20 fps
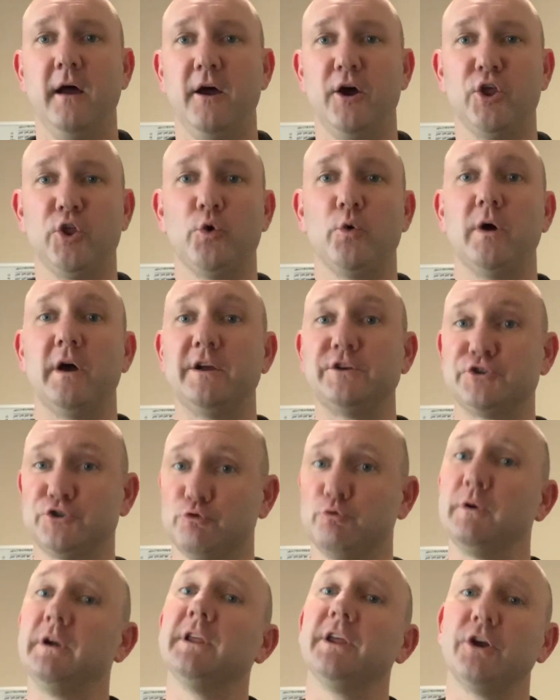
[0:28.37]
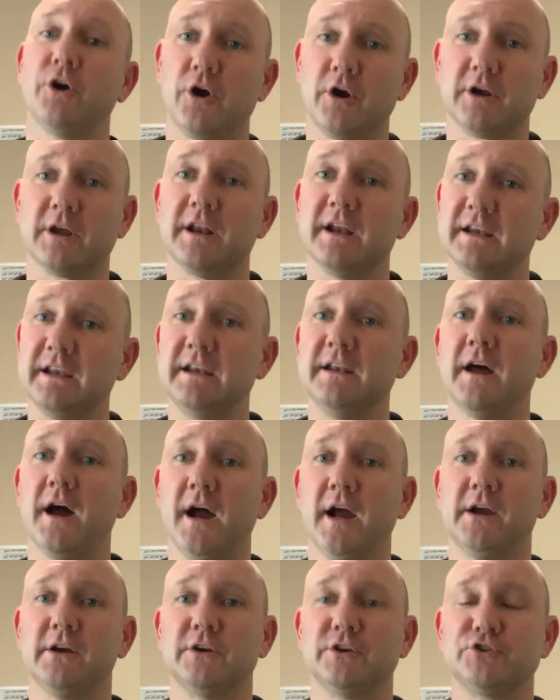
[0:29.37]
Otherwise, you really are going to need to
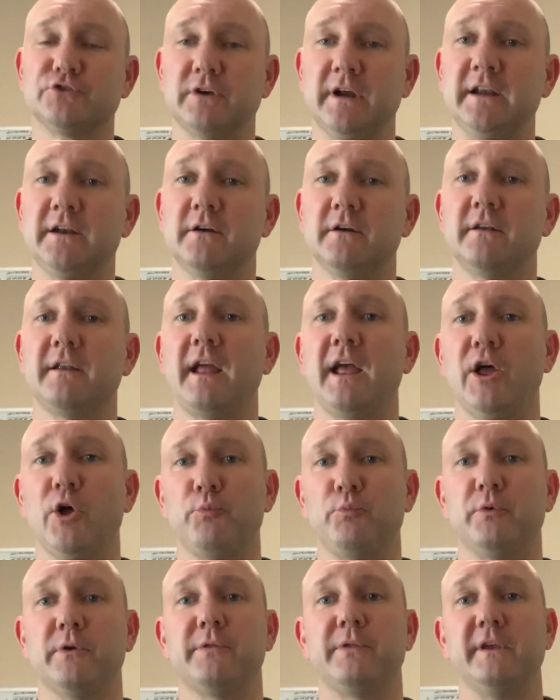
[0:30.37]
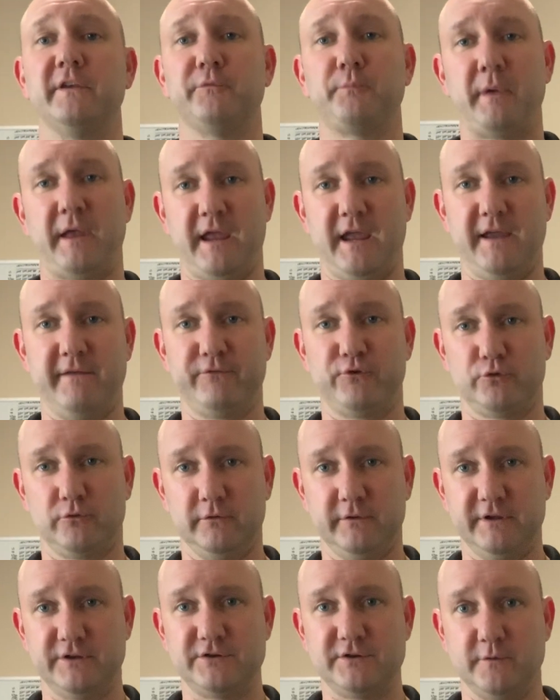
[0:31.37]
hire a trainer to help with these
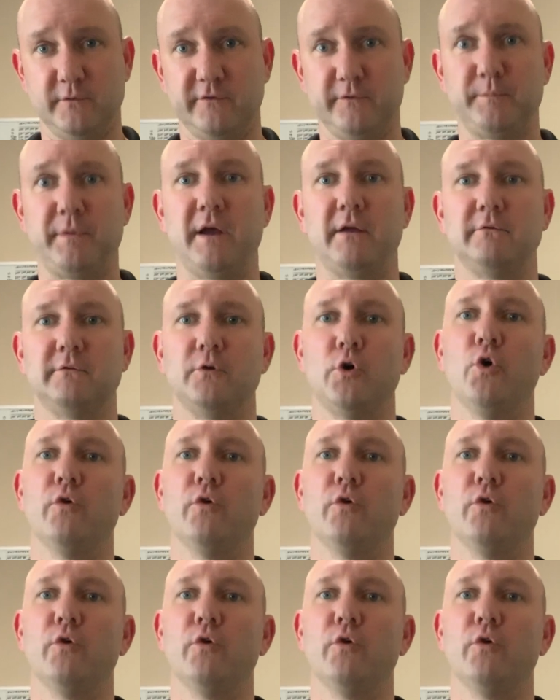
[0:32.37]
behavioral issues about